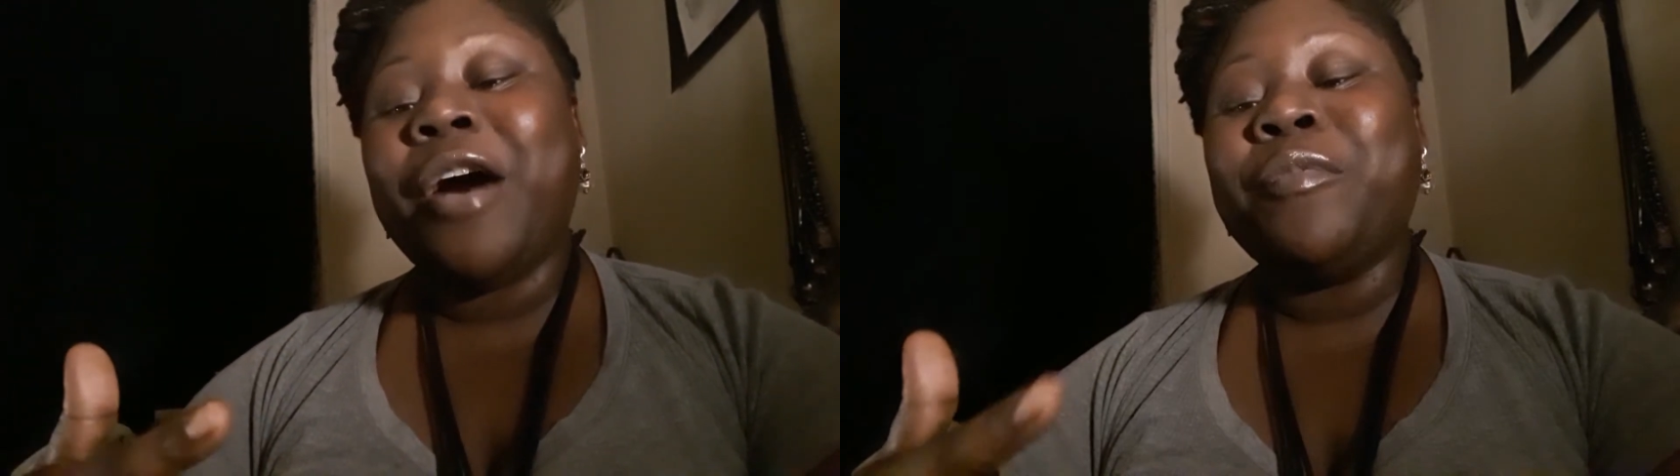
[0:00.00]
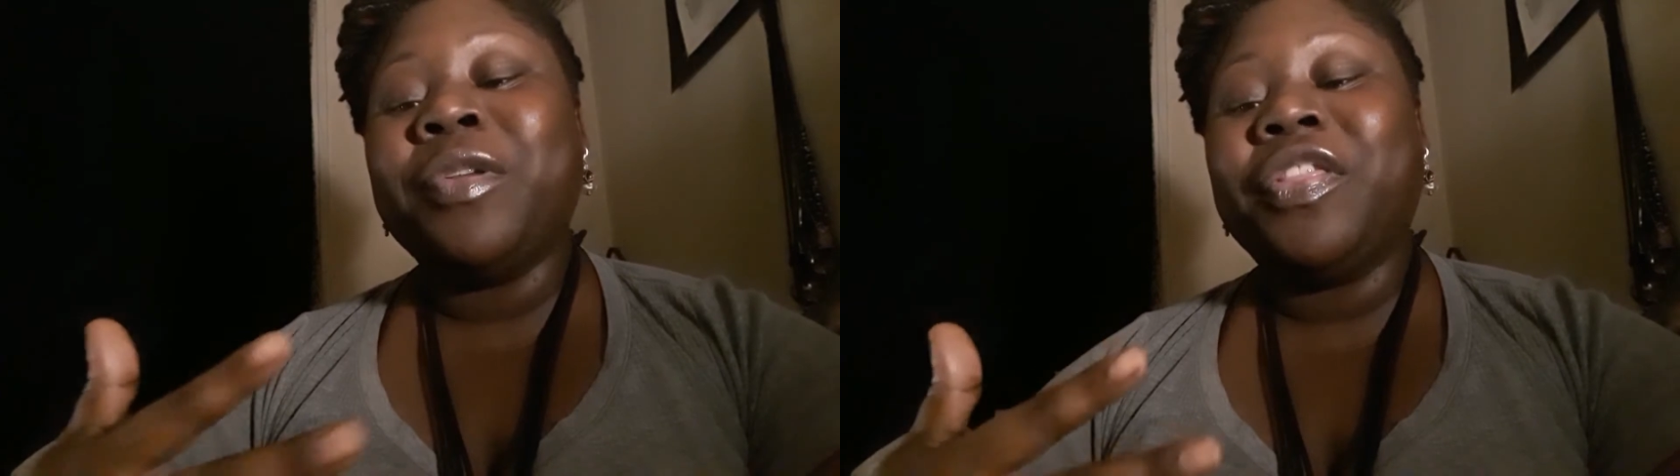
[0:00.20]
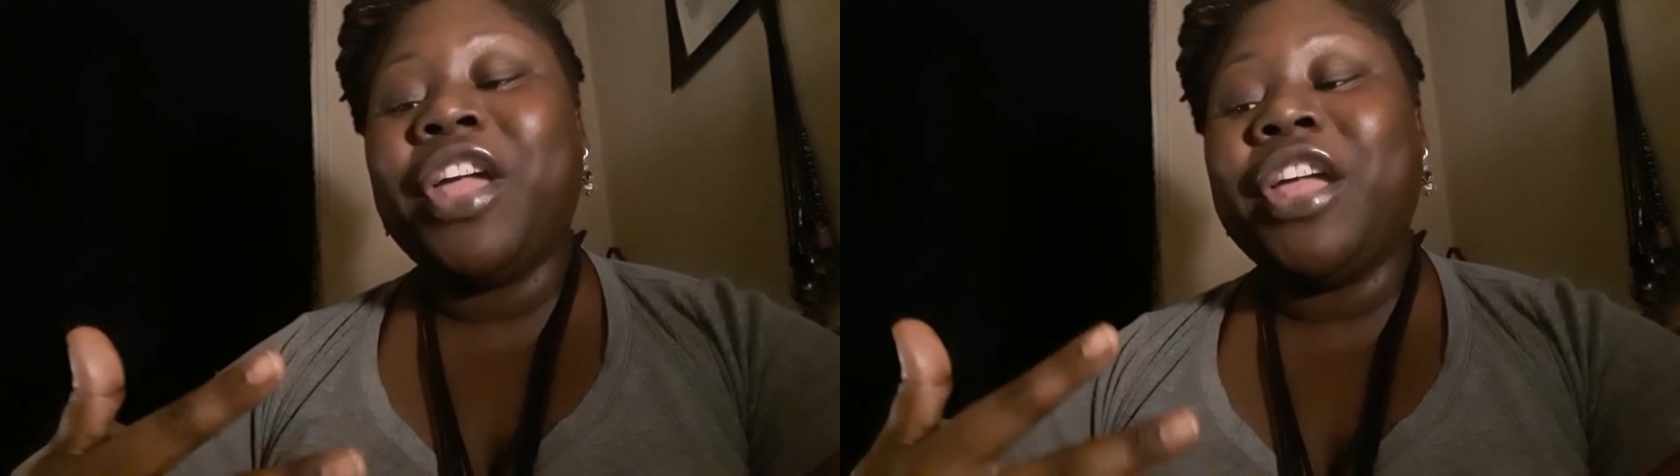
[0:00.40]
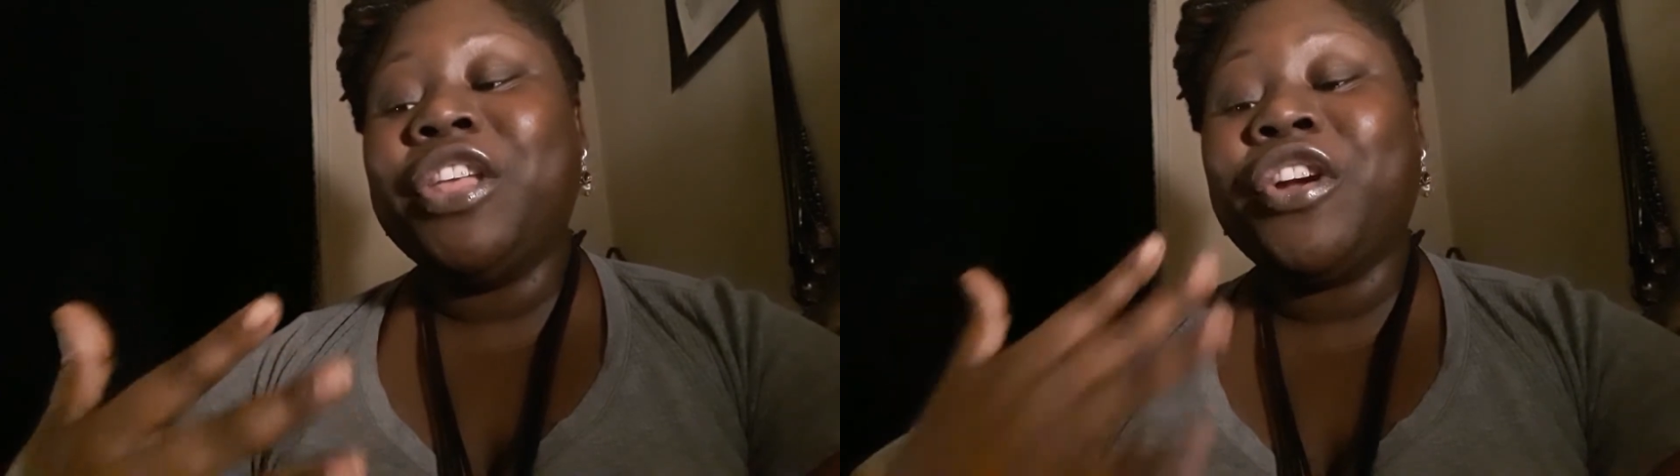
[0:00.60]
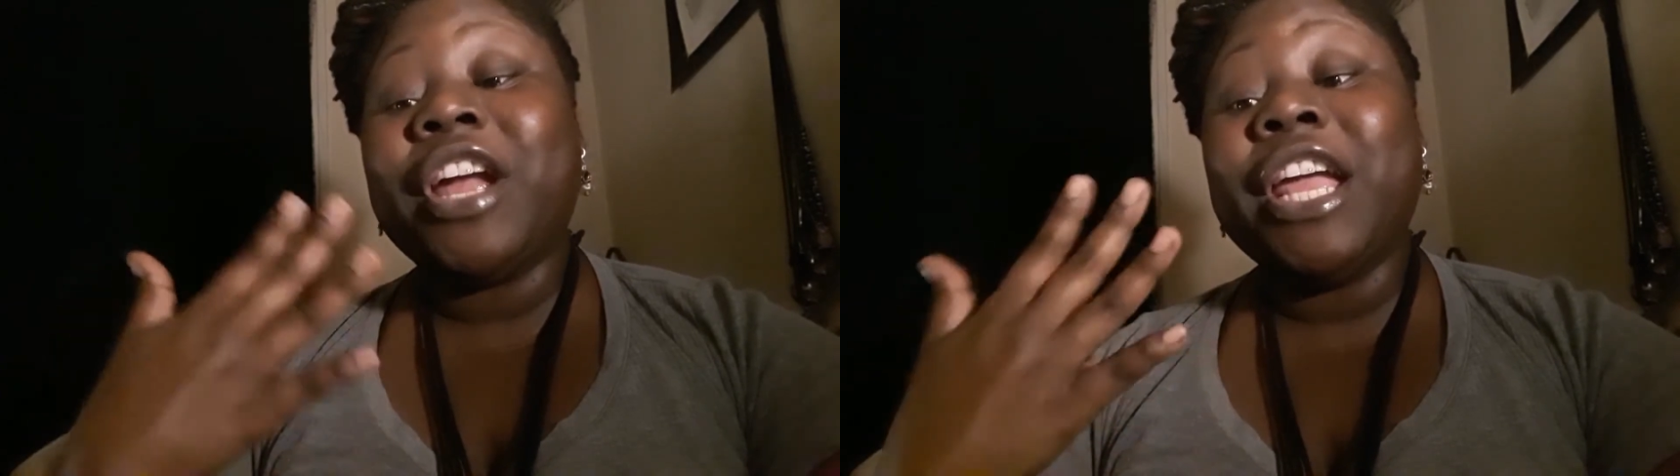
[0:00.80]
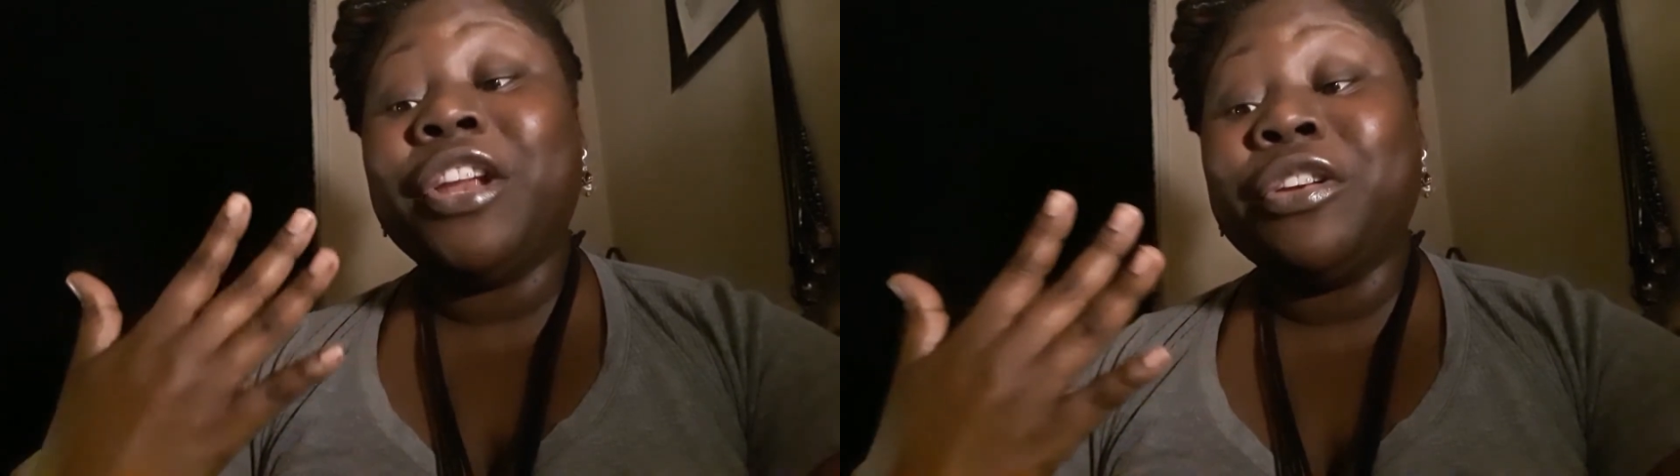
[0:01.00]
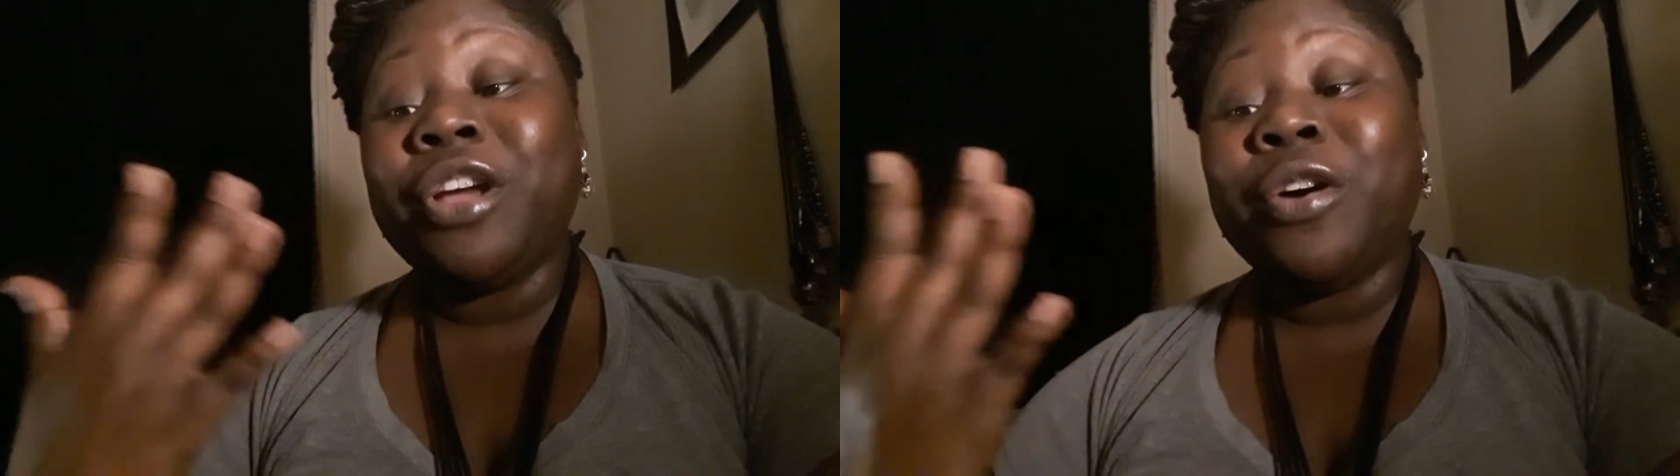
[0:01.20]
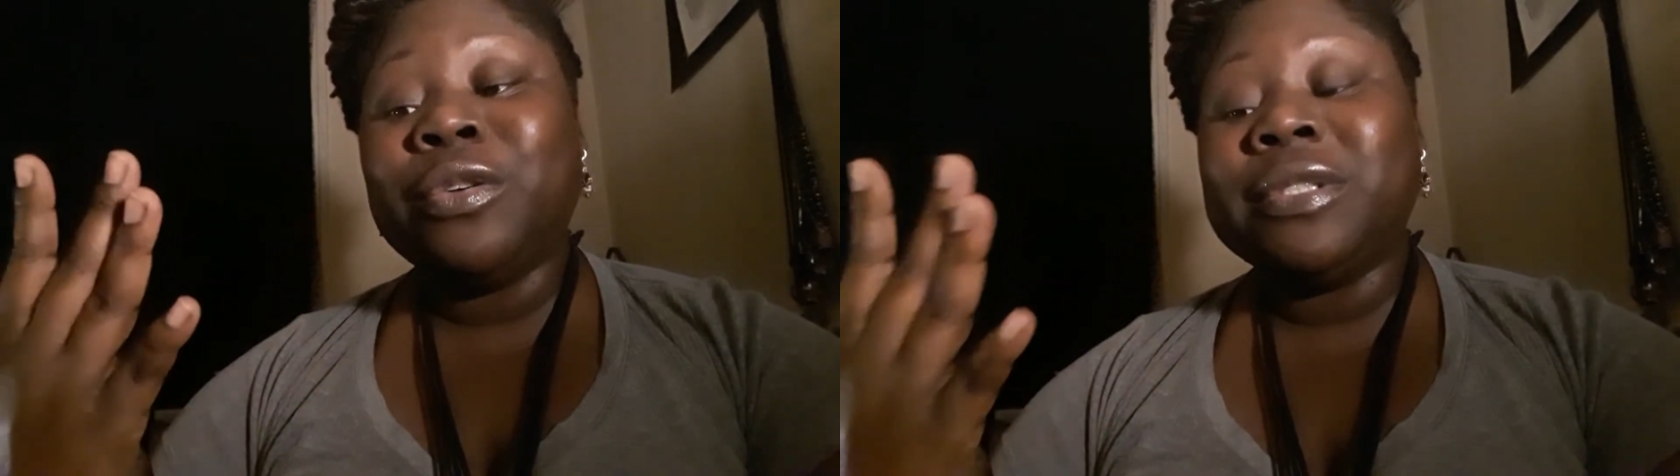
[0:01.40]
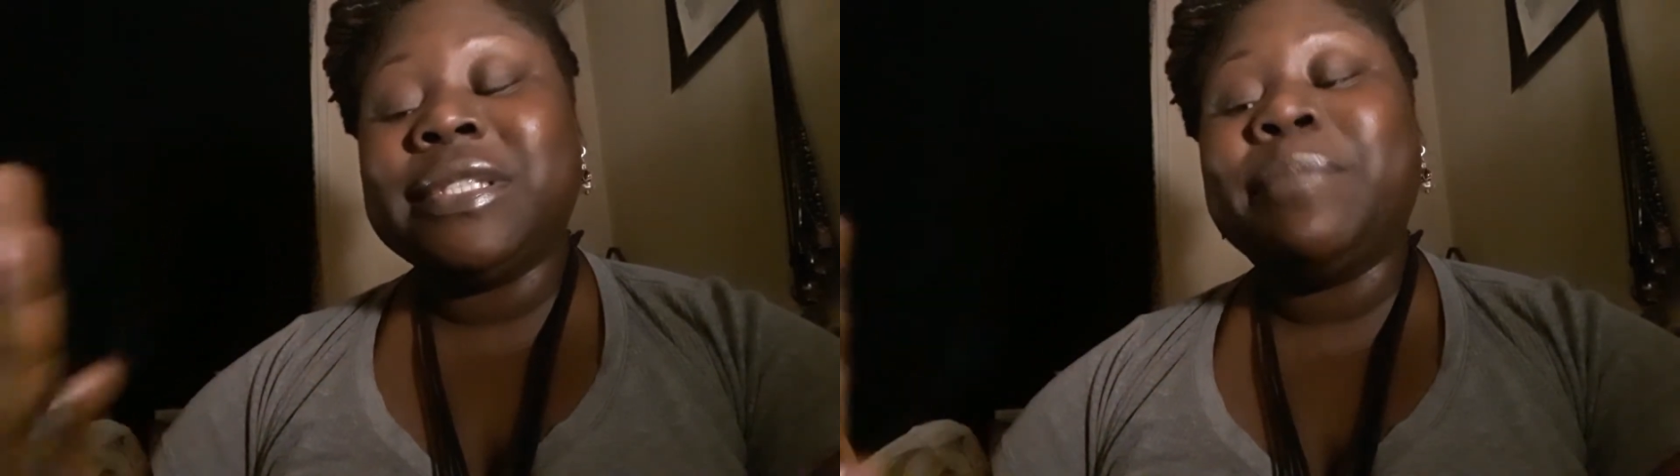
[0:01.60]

with your inner nose